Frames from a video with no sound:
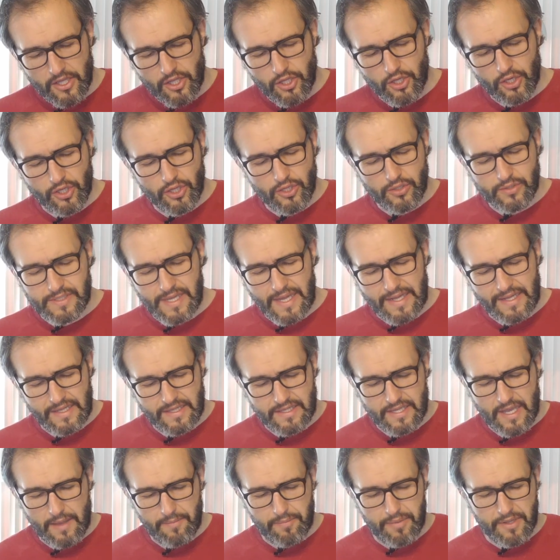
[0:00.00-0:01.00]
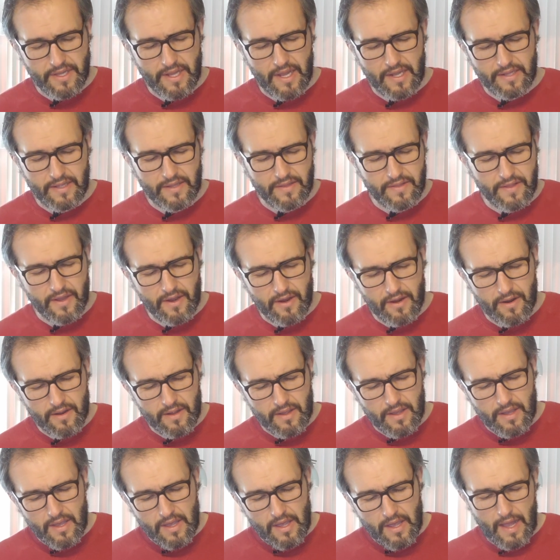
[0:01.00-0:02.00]
You can use any type of nut in there.
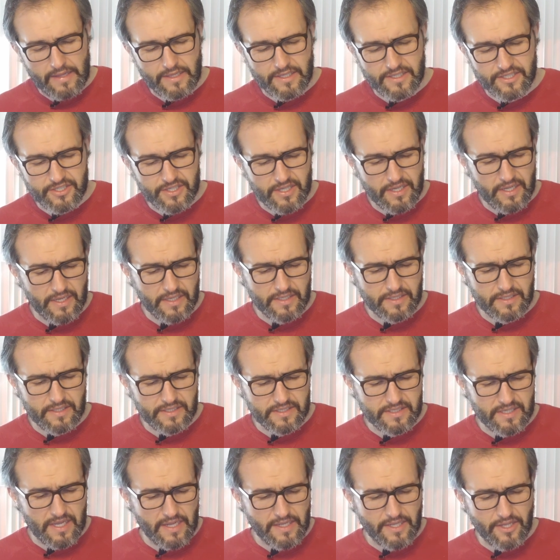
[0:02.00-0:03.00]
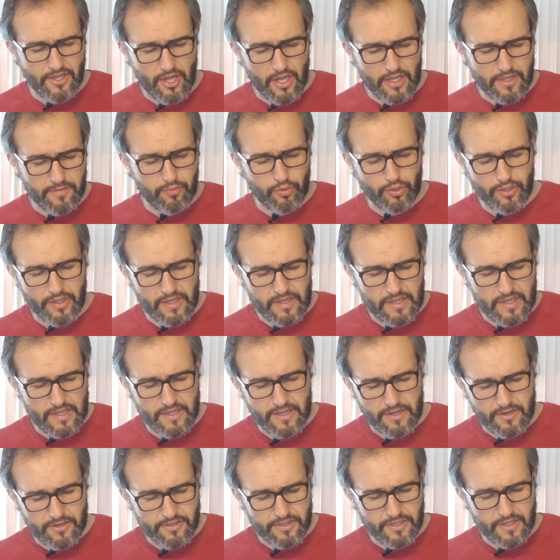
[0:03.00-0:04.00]
I just decided not to put it in
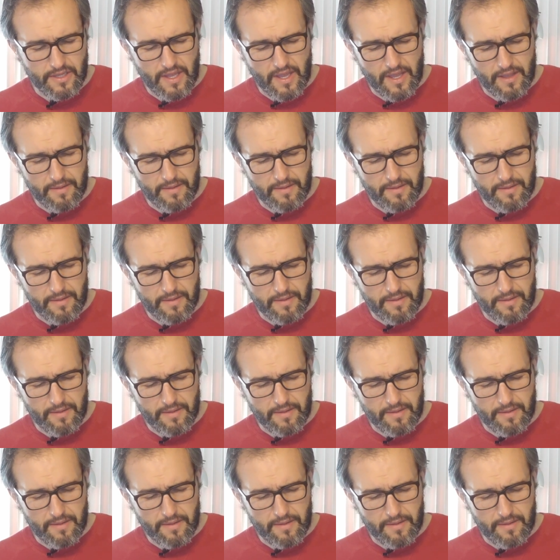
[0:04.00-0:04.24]
there today.